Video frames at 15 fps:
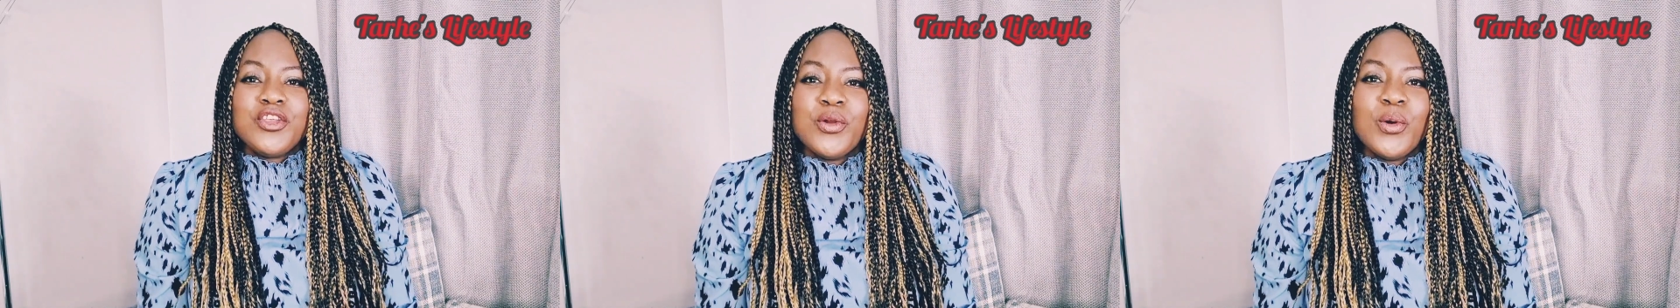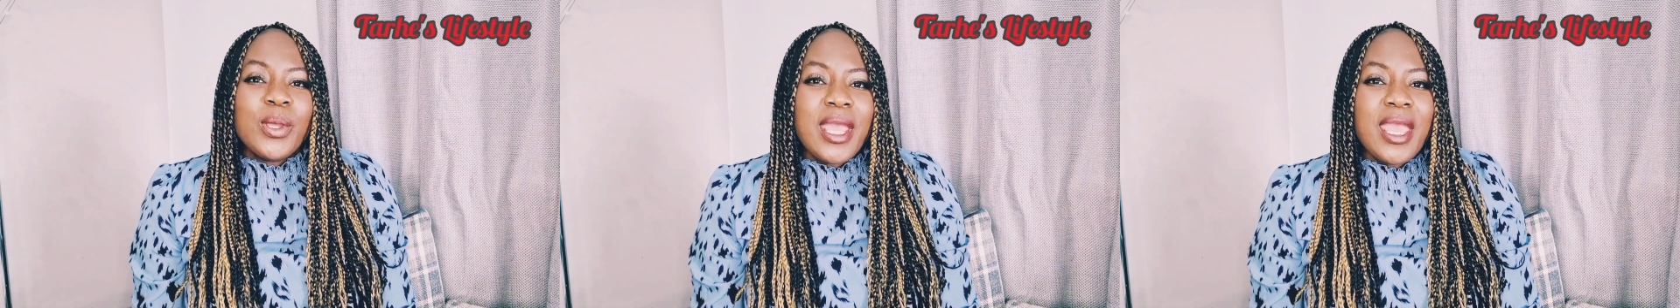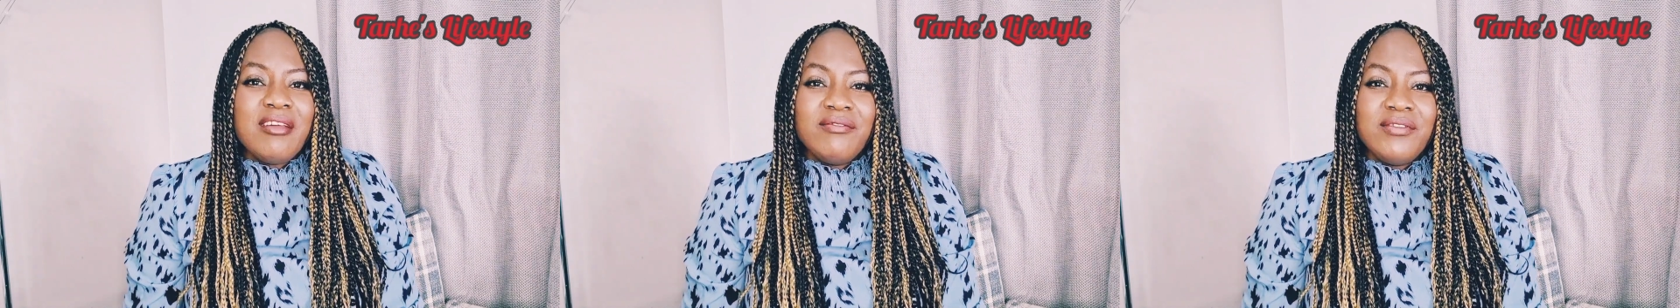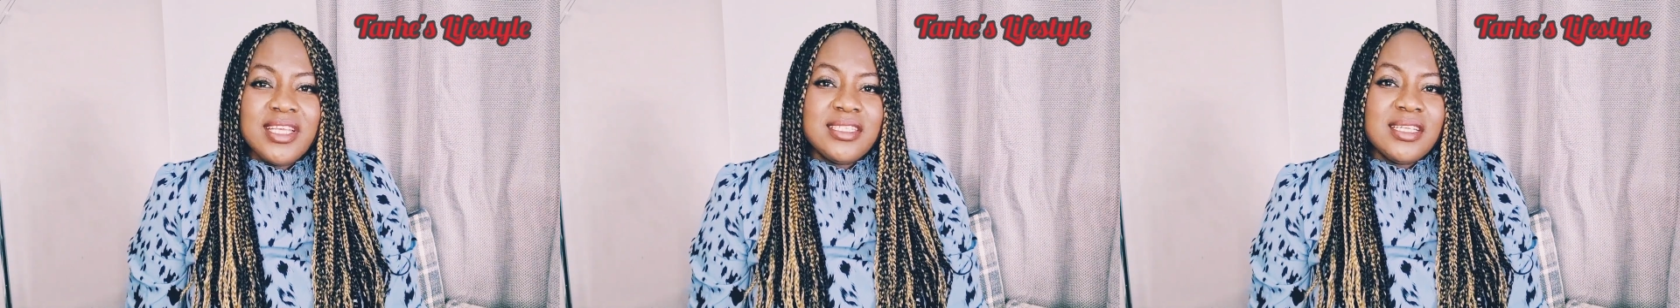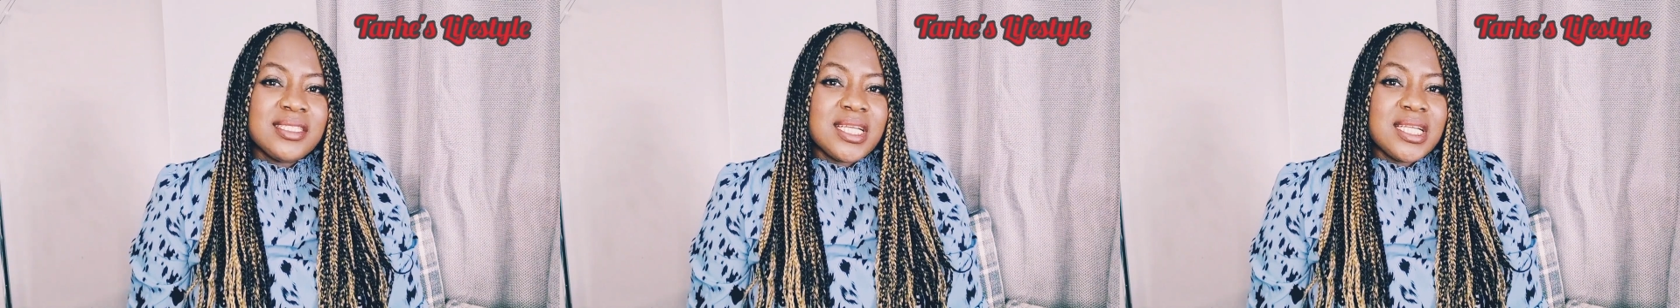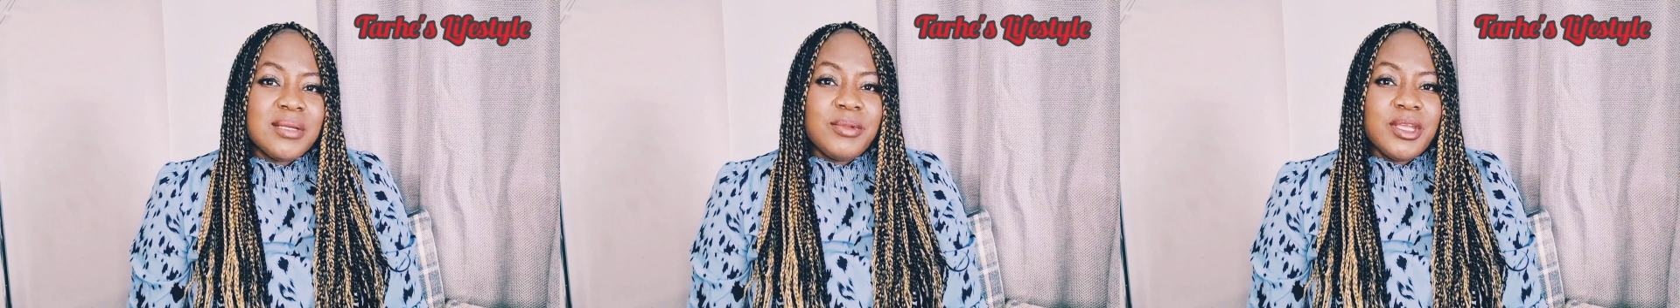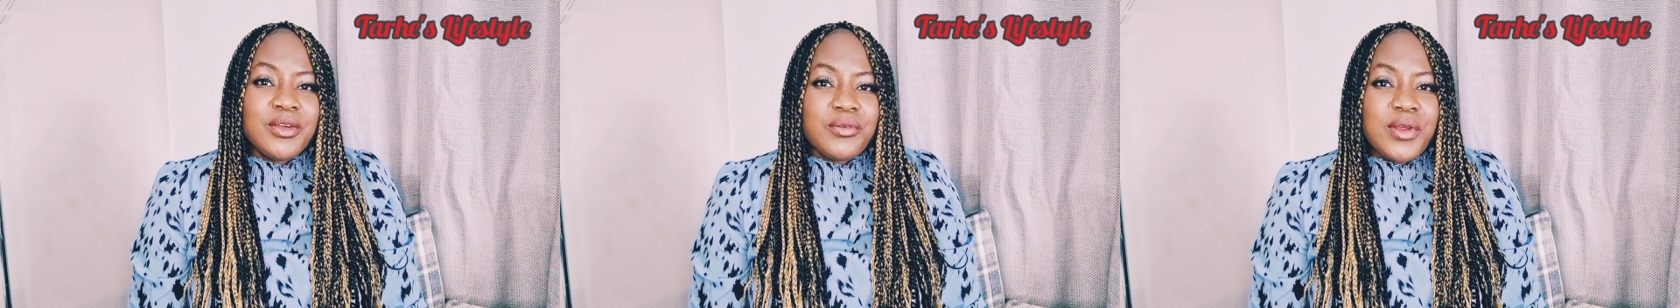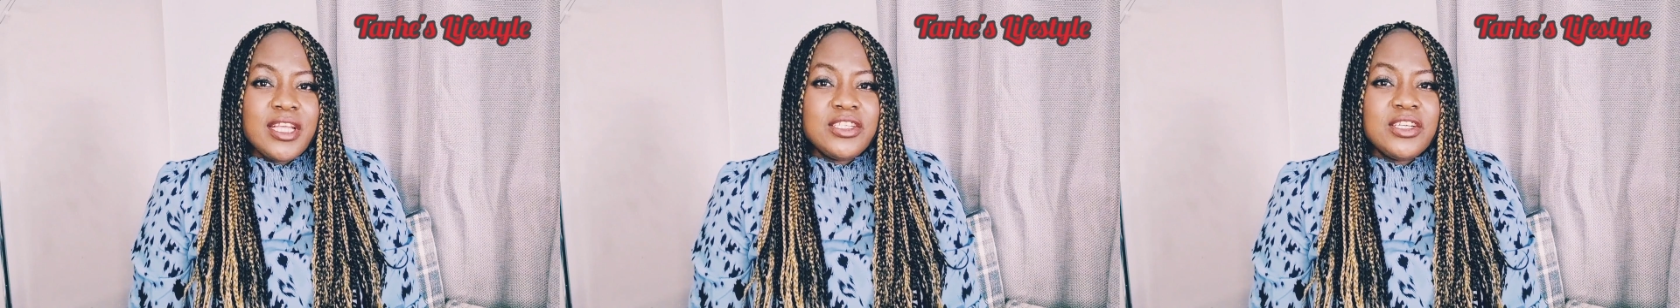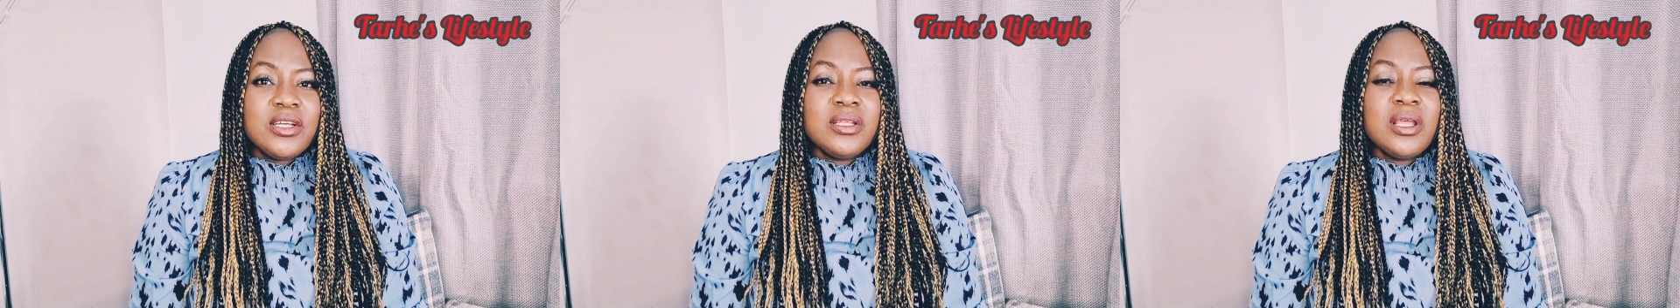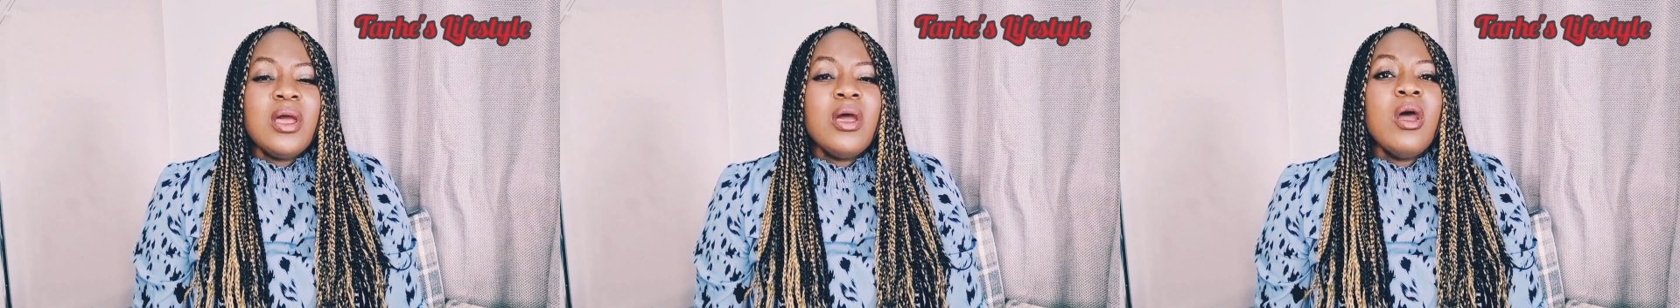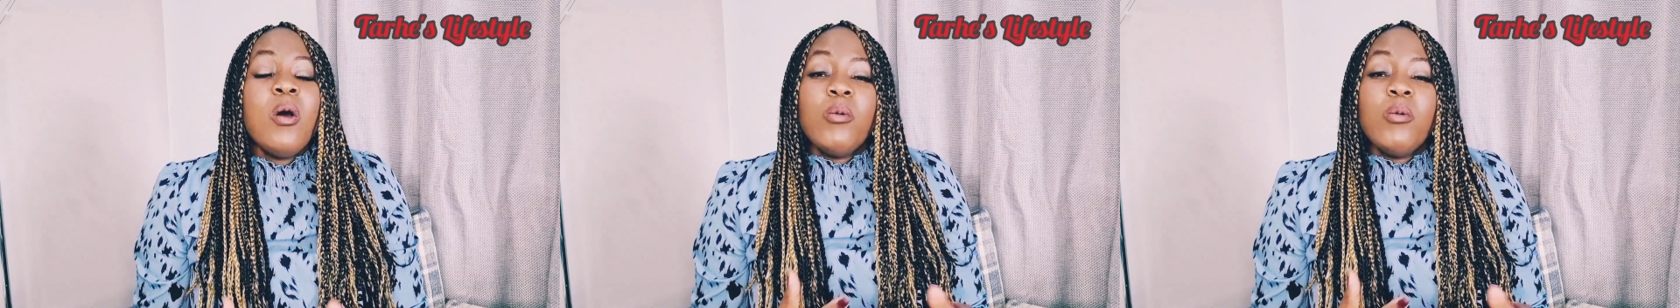UK visas and immigration.